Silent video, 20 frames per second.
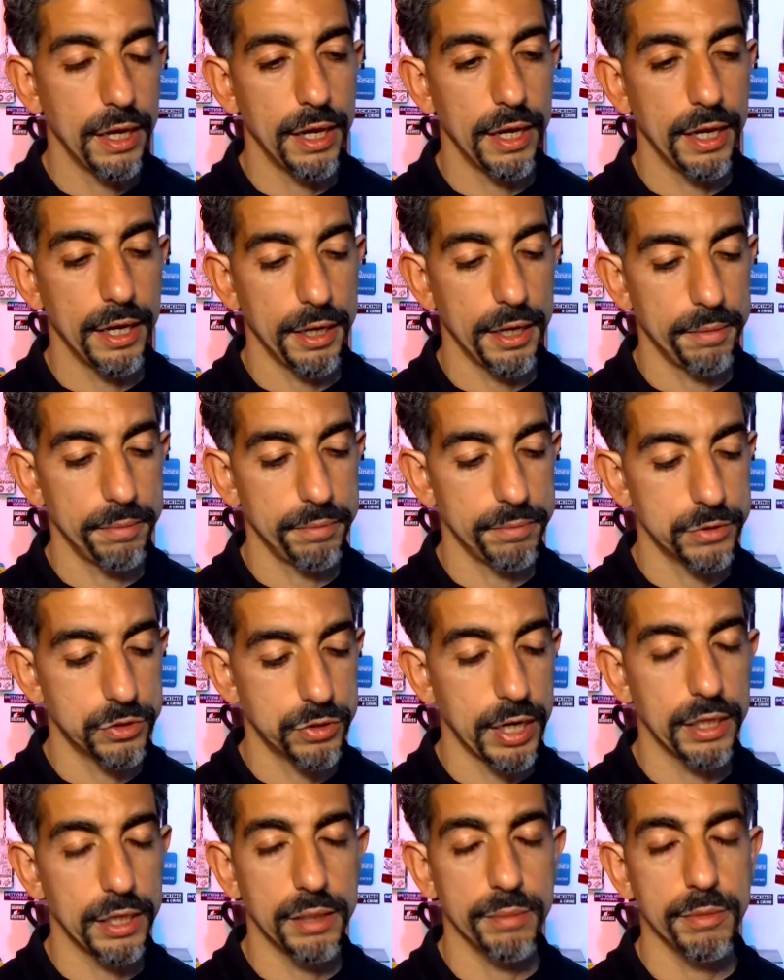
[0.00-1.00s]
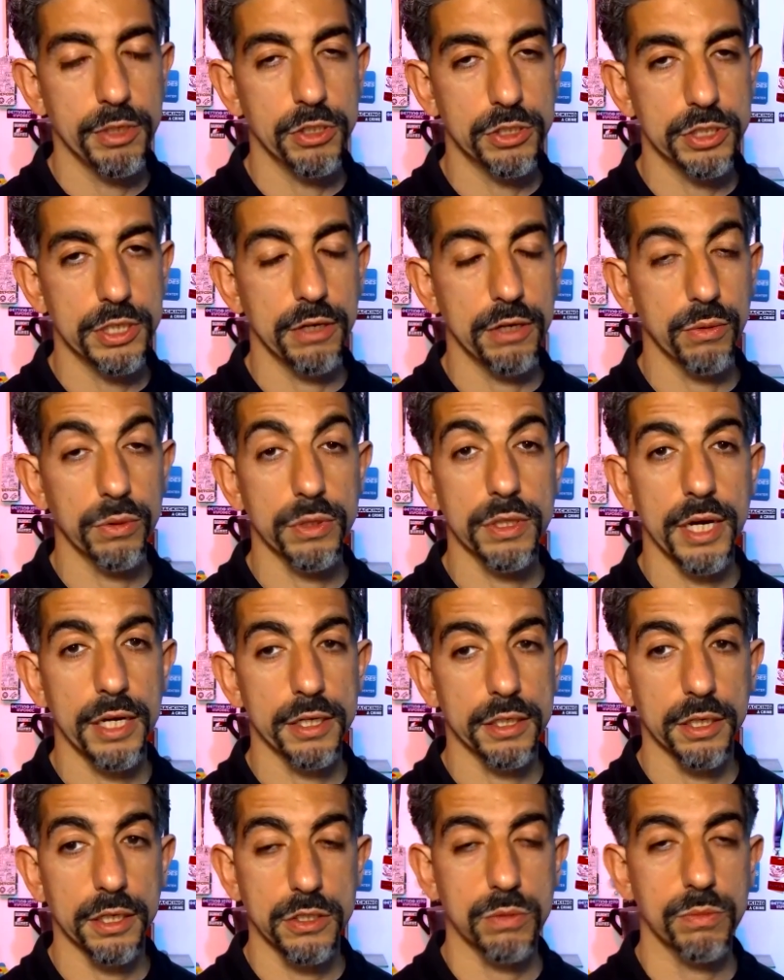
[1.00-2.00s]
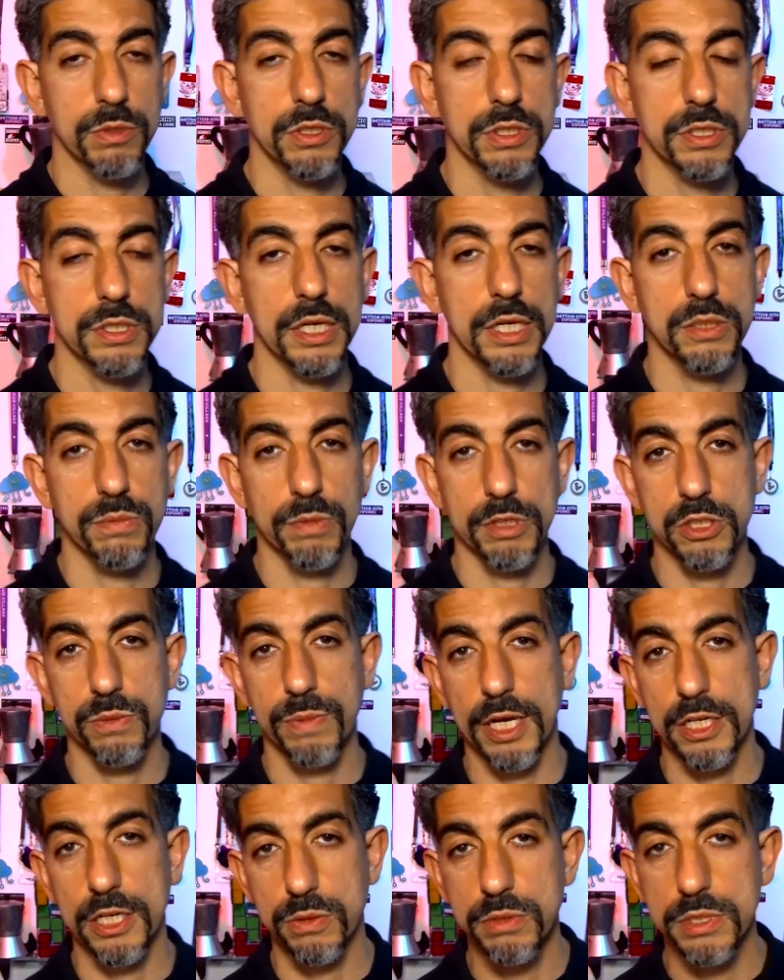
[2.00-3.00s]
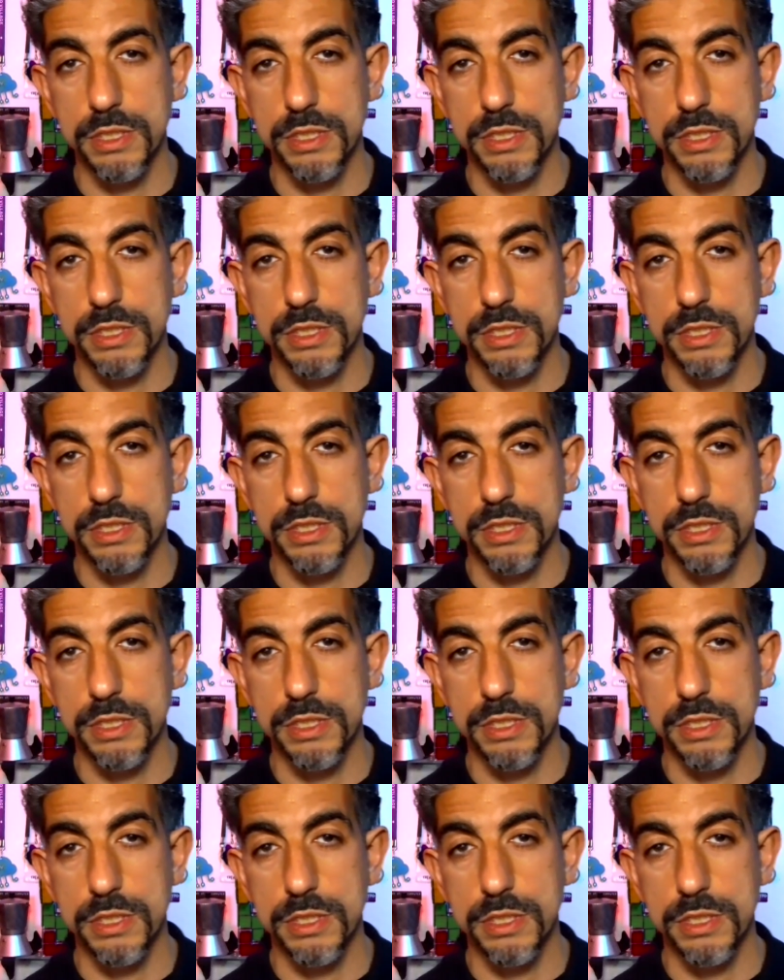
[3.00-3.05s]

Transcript: try to limit your sharing with non customers as much as possible.